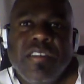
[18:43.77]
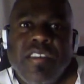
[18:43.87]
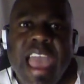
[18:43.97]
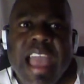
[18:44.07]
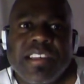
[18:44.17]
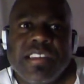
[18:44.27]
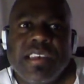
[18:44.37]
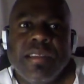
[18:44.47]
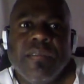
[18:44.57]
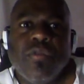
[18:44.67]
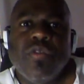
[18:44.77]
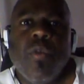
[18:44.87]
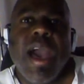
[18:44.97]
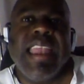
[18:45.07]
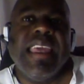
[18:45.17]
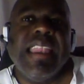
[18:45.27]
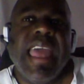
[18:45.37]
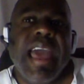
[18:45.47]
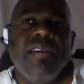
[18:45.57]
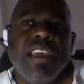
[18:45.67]
Jackson was winding
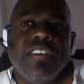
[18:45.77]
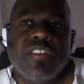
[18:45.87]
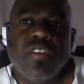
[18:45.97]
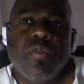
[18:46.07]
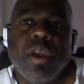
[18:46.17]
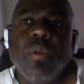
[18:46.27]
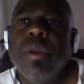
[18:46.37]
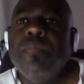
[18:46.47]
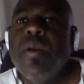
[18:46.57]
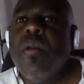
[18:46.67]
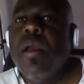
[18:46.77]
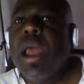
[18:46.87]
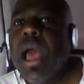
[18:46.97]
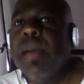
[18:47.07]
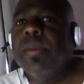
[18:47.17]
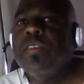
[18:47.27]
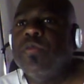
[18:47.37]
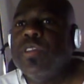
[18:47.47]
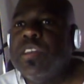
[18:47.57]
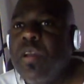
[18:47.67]
down his career when Bernard
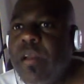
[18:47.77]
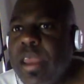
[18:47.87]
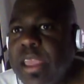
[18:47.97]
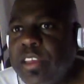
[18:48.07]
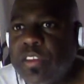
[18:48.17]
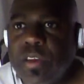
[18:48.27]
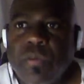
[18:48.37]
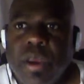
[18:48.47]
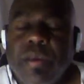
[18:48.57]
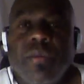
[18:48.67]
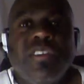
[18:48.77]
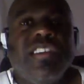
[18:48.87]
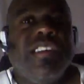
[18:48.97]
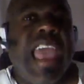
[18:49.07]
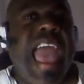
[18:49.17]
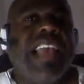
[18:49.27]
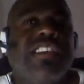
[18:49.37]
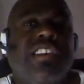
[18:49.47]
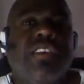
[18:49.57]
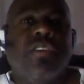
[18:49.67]
Hopkins was starting his career. It was
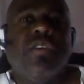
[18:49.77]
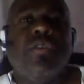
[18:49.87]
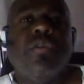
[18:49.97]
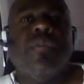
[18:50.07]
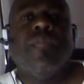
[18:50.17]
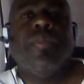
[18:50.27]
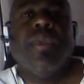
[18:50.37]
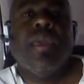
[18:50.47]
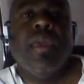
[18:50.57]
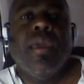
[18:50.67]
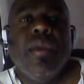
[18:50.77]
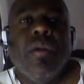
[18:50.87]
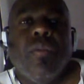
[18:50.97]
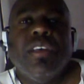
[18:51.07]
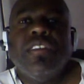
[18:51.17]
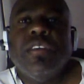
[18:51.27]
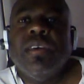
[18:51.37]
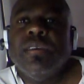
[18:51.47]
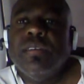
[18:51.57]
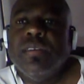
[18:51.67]
Jackson who was
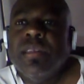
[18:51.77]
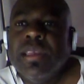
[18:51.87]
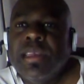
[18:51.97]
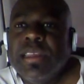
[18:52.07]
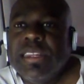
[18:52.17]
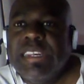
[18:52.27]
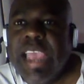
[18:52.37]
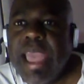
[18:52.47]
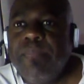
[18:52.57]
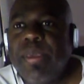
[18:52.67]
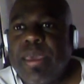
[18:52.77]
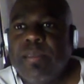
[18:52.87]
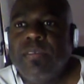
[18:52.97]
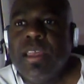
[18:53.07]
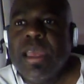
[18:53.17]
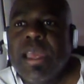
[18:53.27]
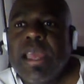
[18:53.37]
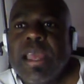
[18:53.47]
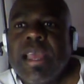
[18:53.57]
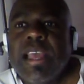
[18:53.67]
the champion
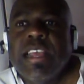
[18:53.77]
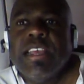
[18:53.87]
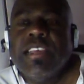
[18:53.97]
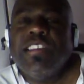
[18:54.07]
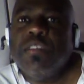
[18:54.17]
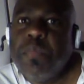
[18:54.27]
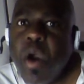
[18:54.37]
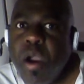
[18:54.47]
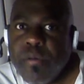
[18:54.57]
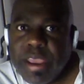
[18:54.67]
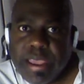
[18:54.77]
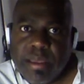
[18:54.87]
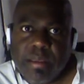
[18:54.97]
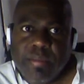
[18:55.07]
sparring